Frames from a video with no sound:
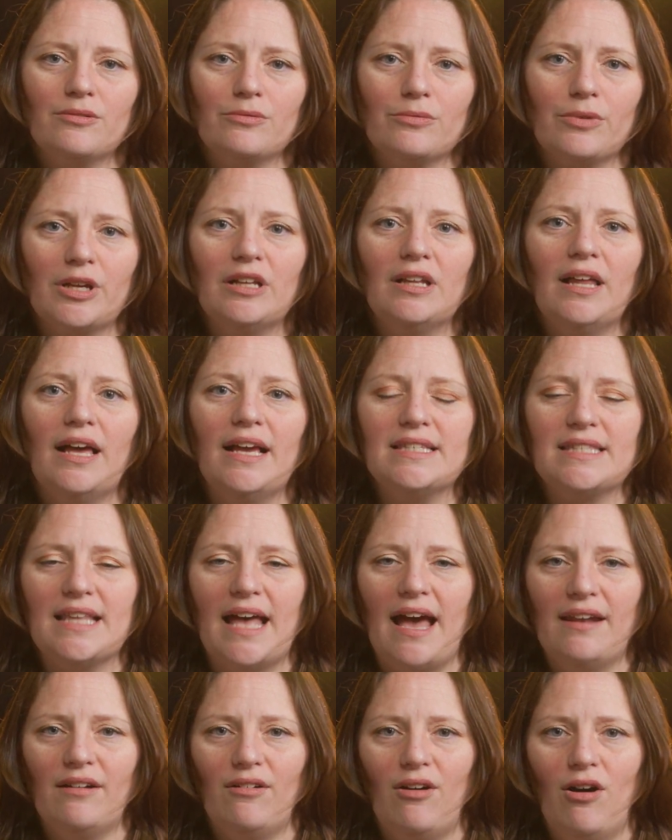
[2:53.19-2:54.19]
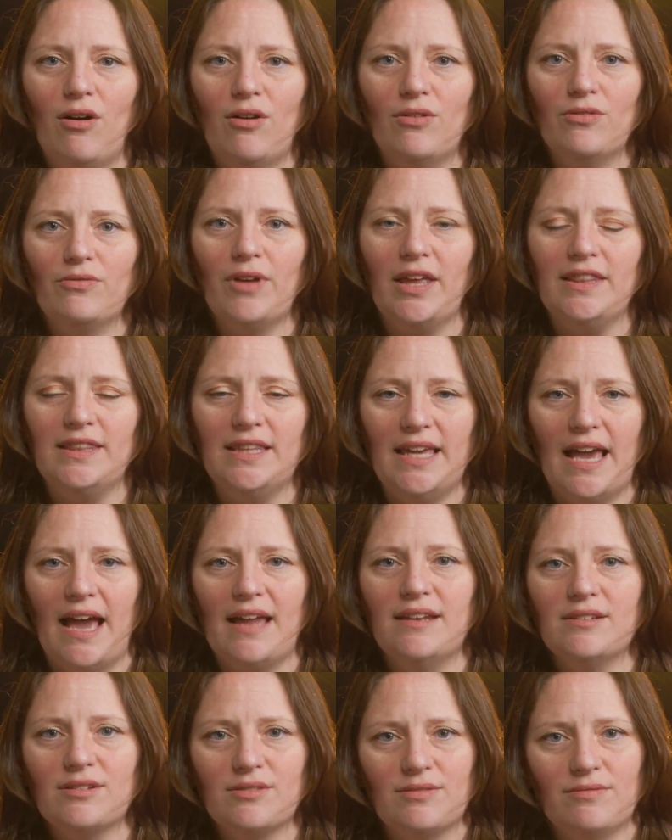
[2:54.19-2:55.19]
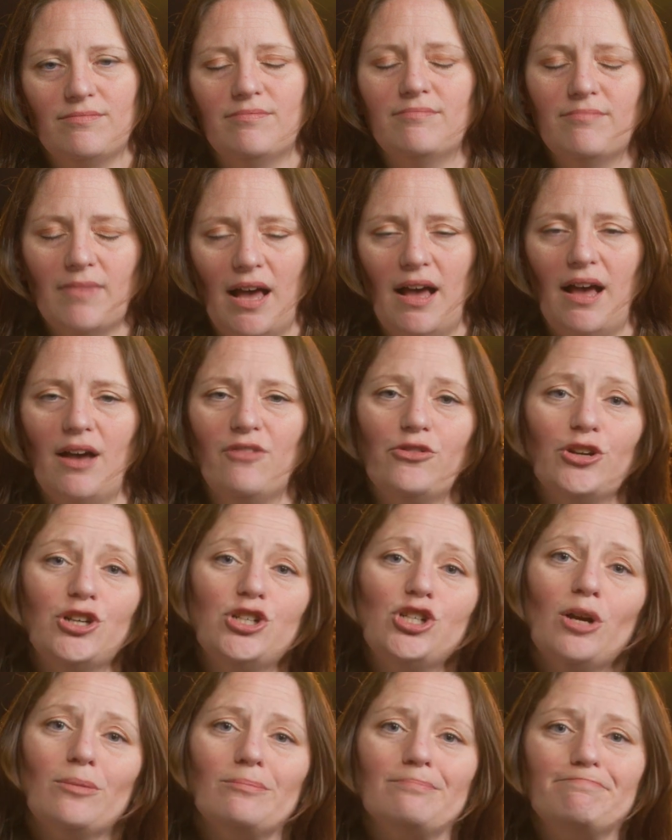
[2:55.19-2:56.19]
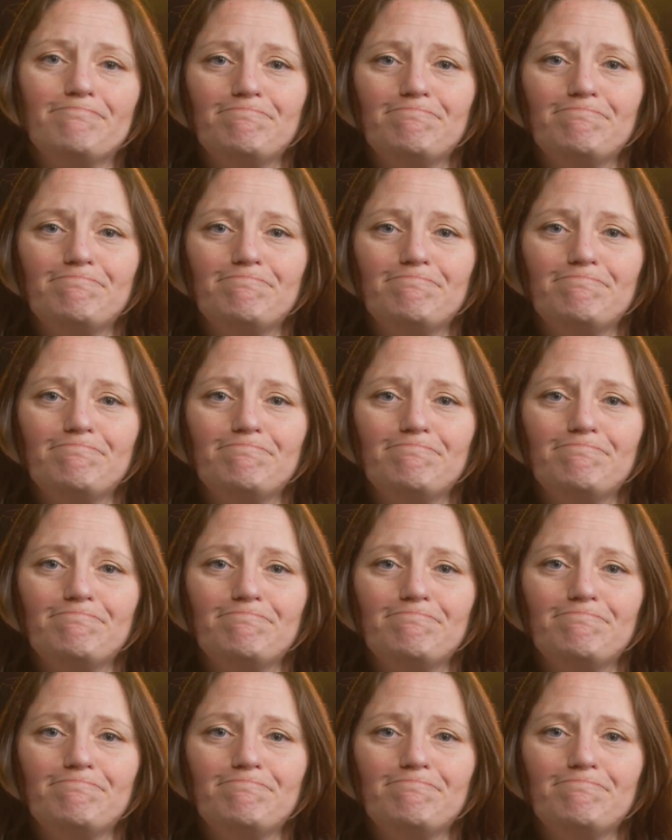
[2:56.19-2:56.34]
realize that all at the end for a show.